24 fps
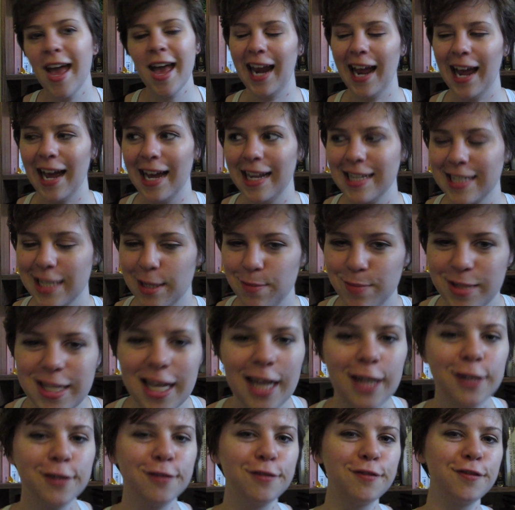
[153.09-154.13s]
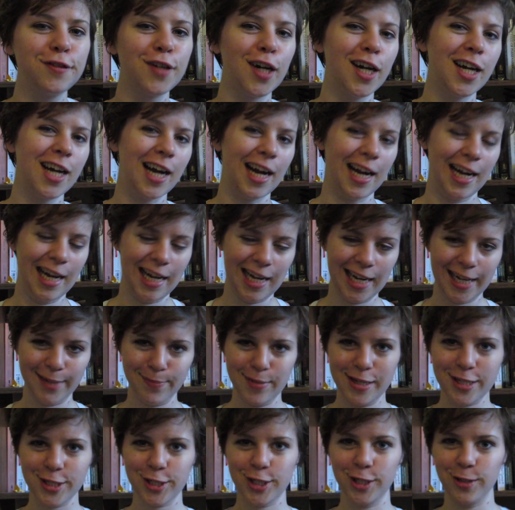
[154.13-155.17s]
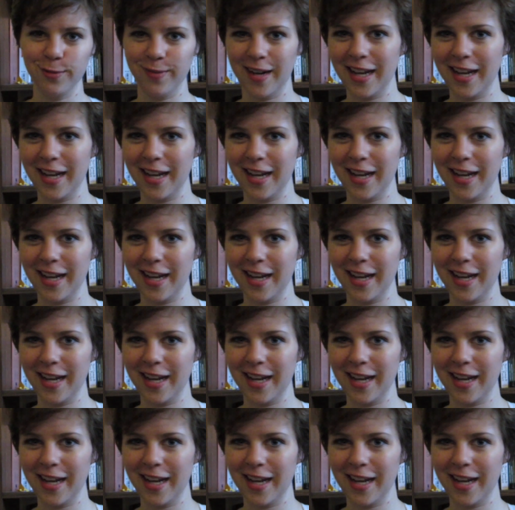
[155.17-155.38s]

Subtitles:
as himself, Mr.